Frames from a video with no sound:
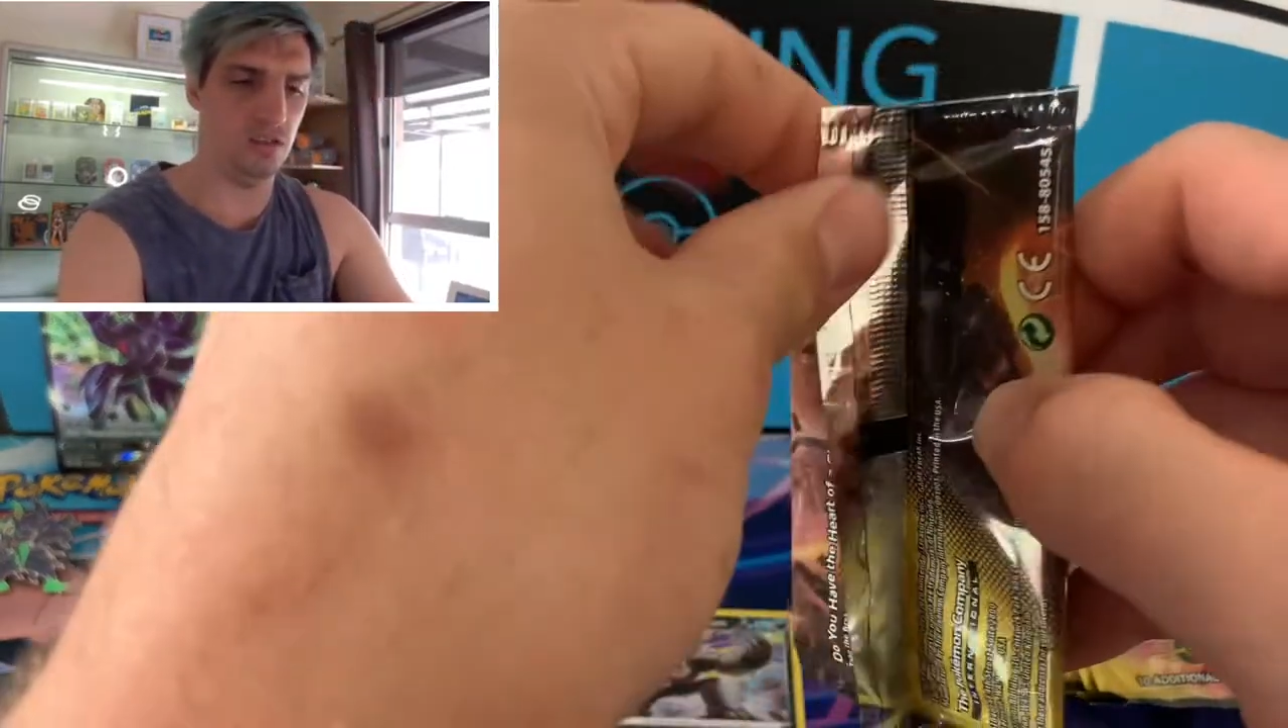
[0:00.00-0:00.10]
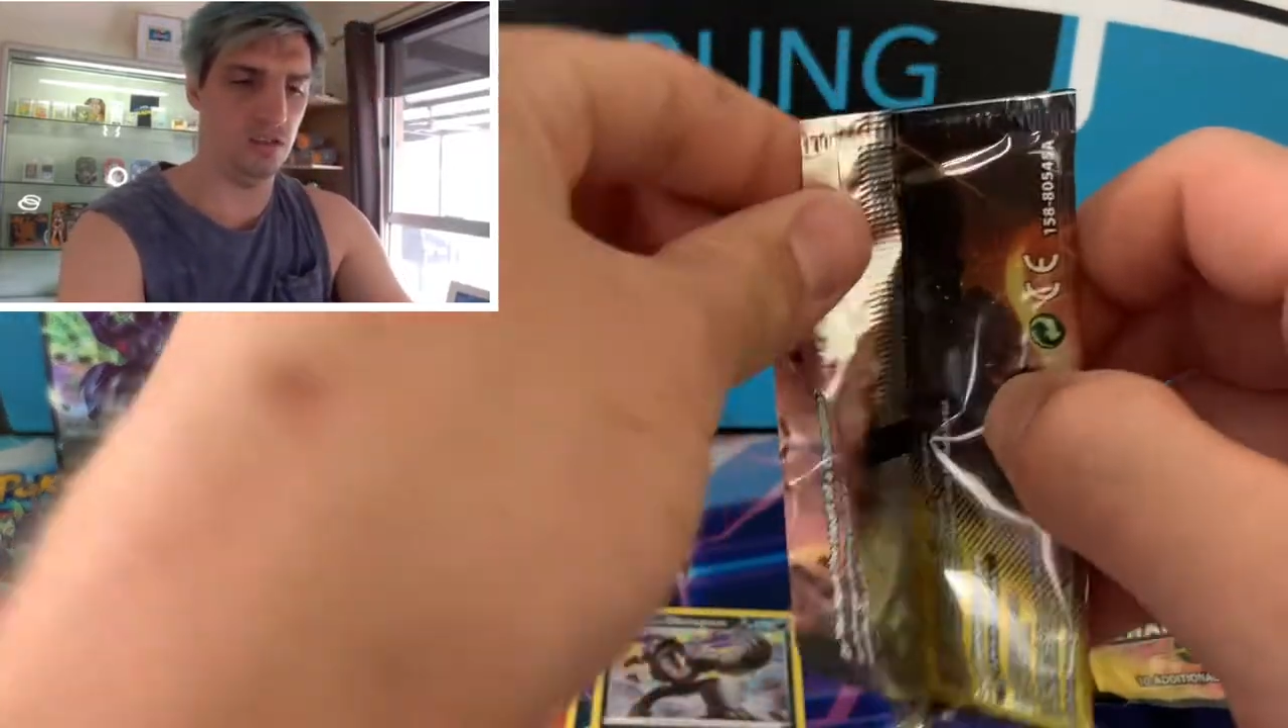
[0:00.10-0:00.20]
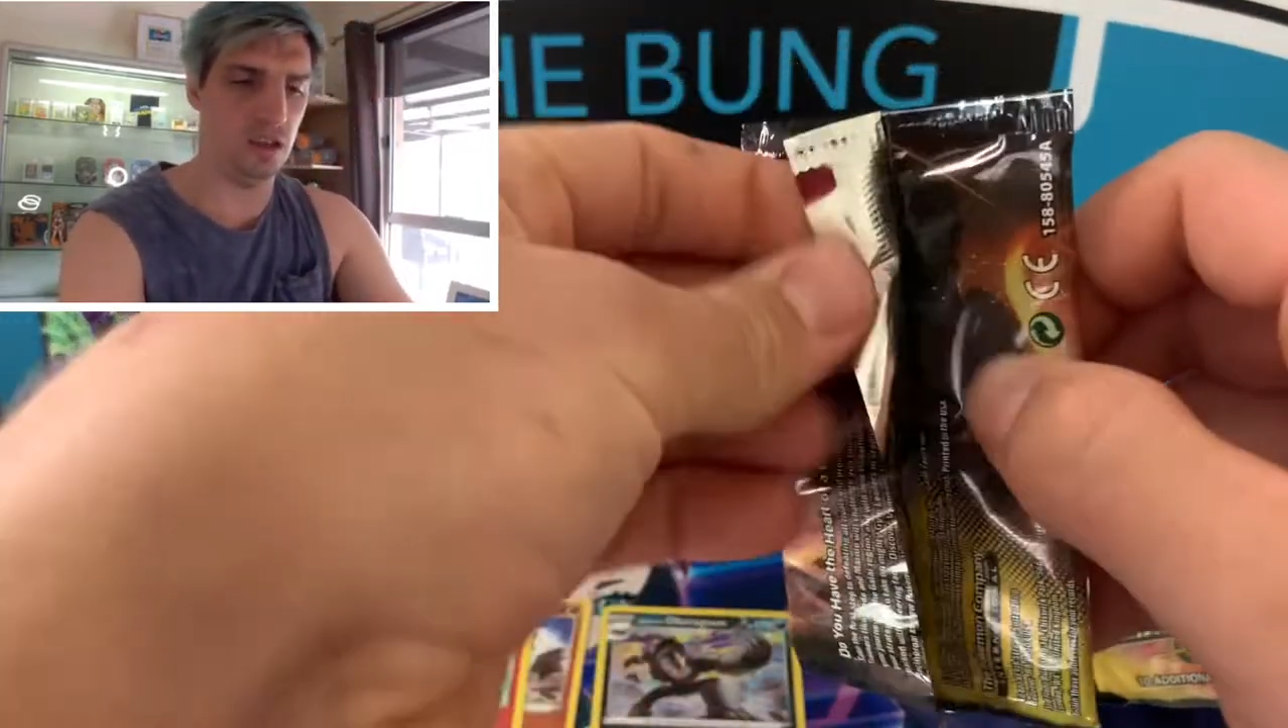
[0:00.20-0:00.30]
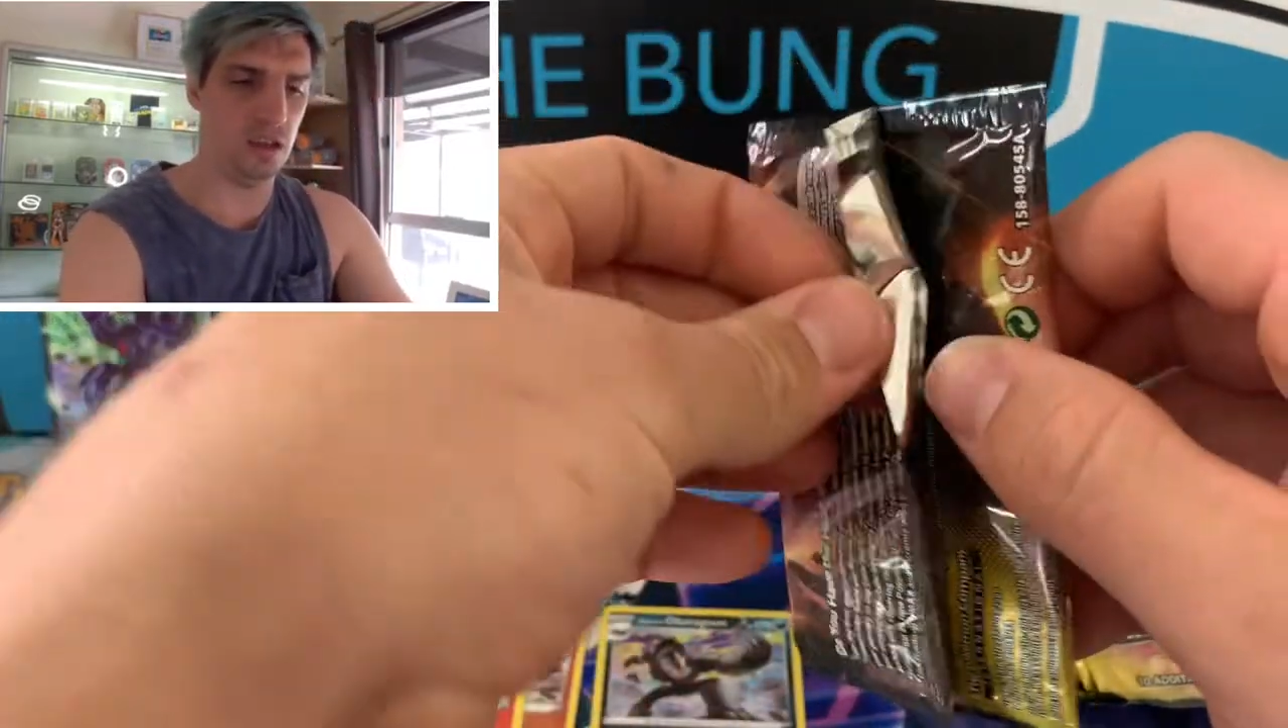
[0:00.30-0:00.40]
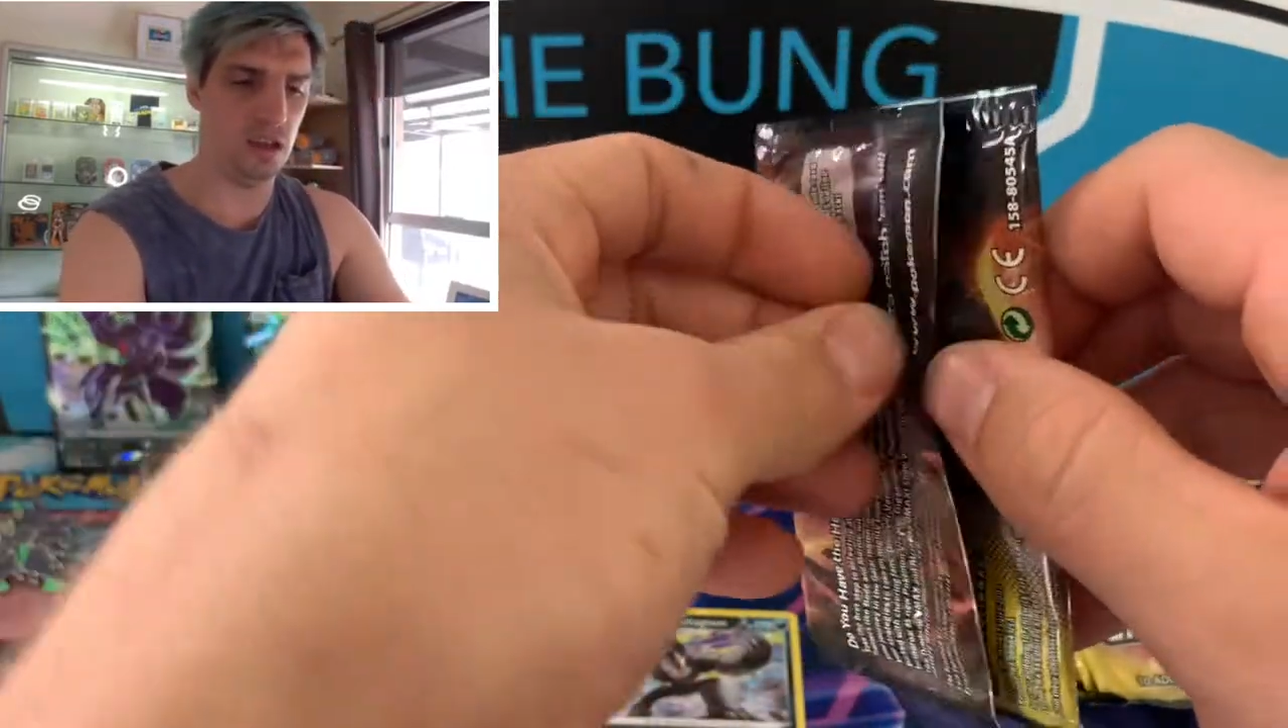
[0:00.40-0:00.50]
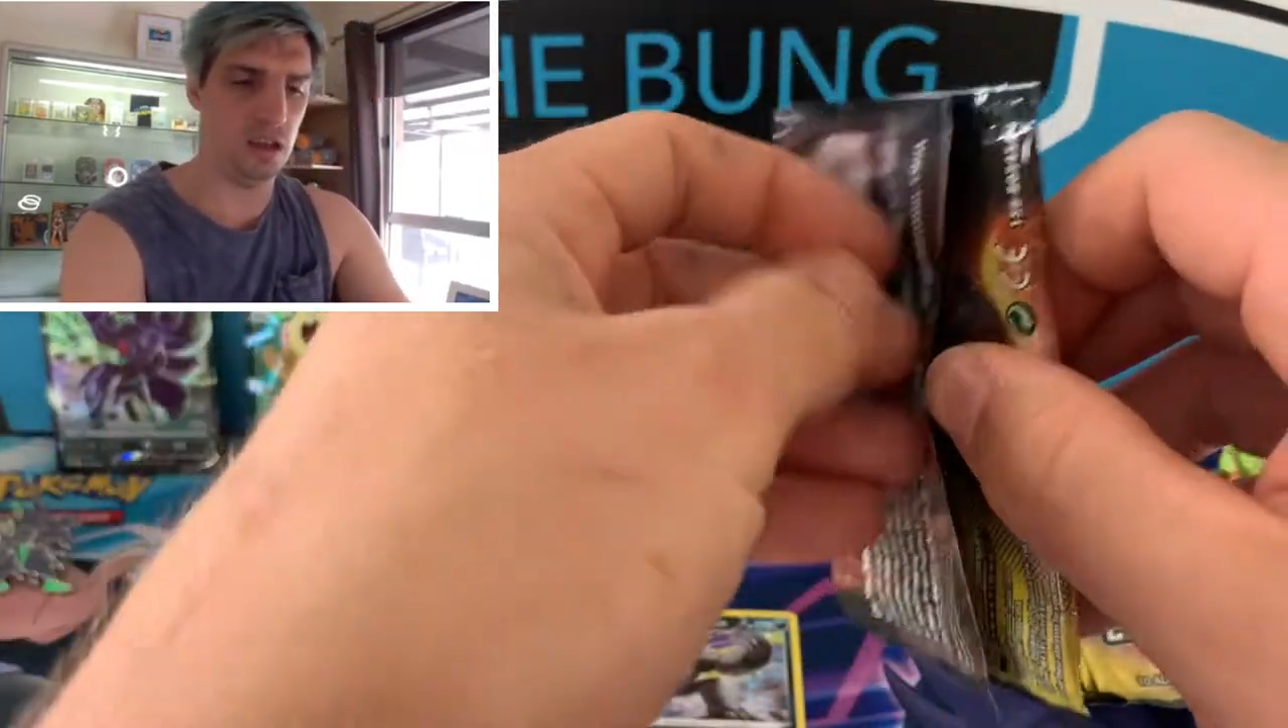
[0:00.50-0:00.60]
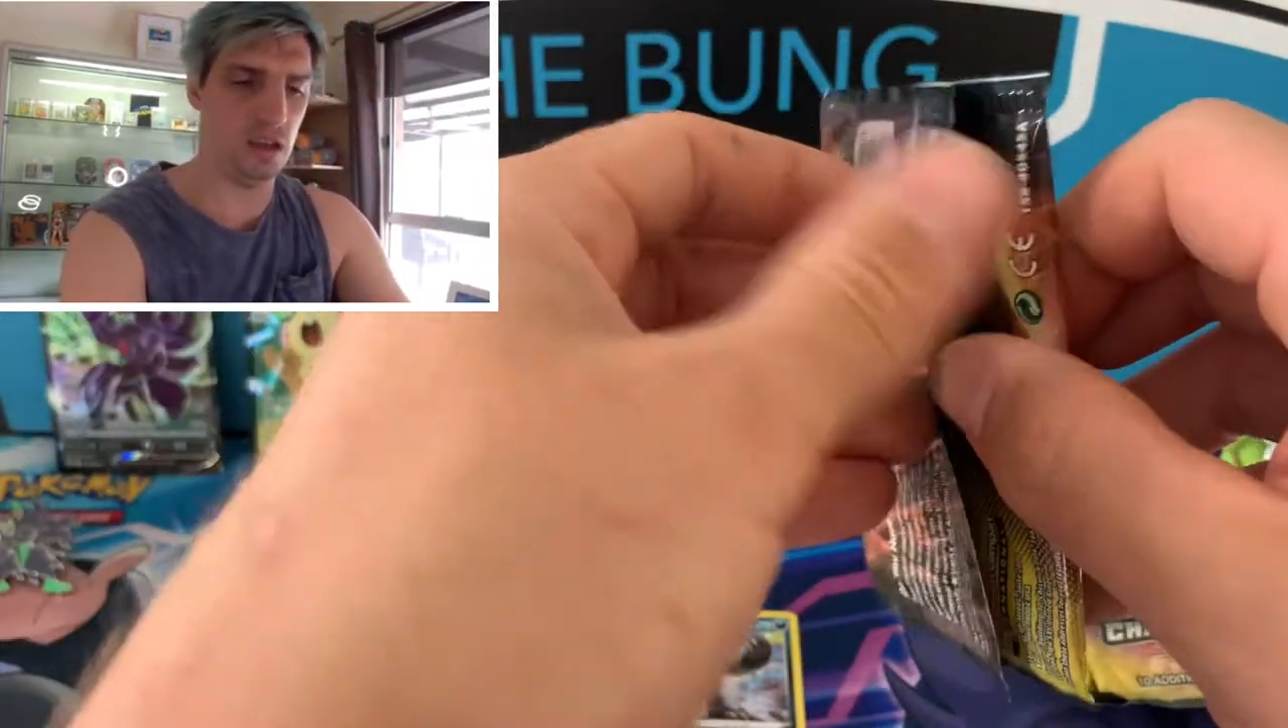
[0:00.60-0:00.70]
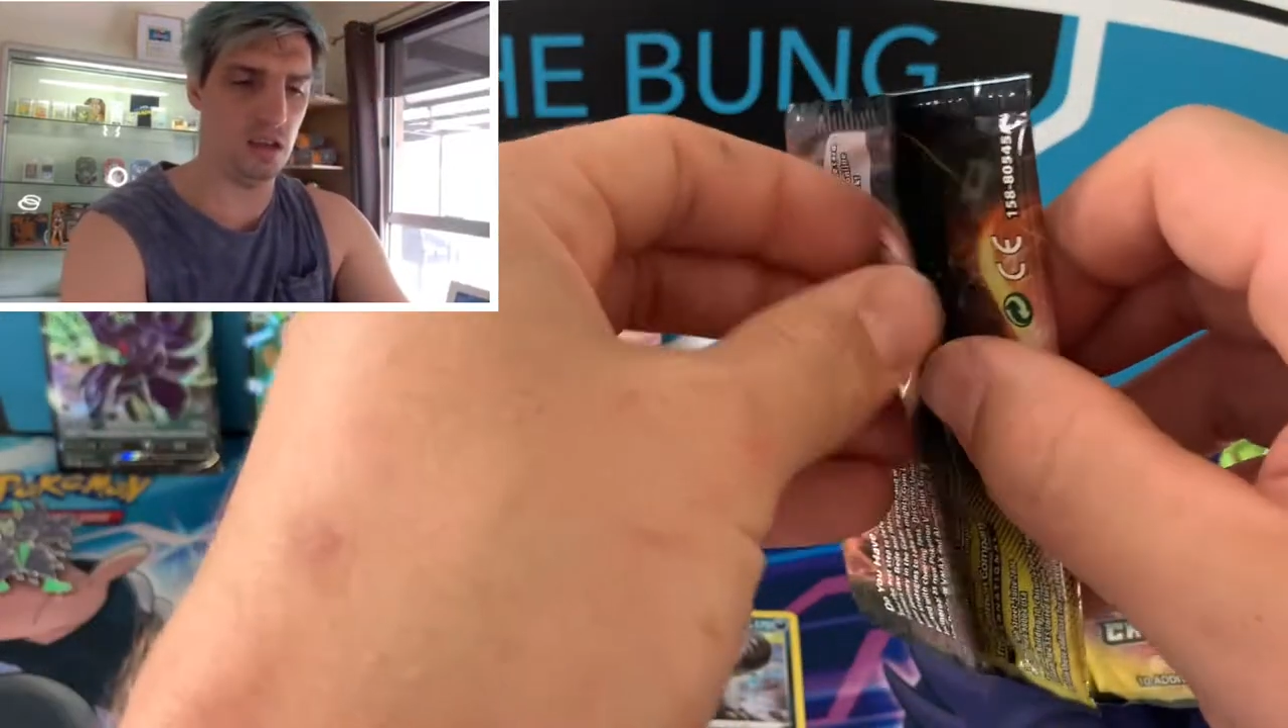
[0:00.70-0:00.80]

V.